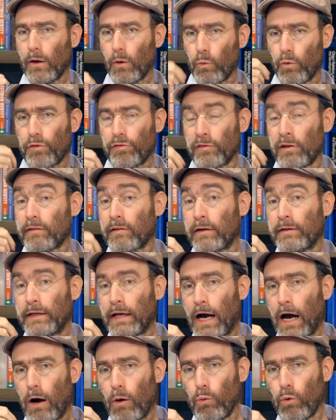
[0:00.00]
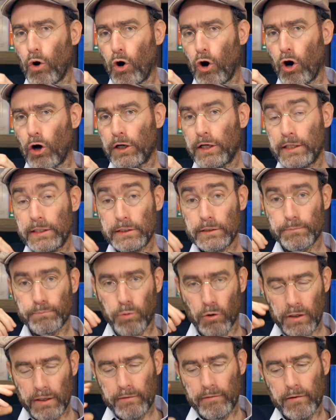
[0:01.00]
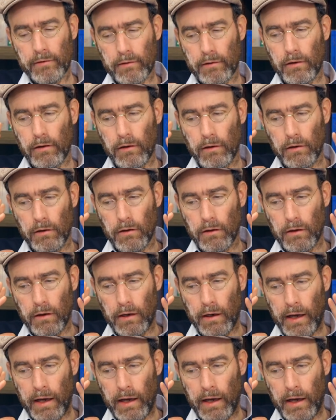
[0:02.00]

with Netanyahu on his political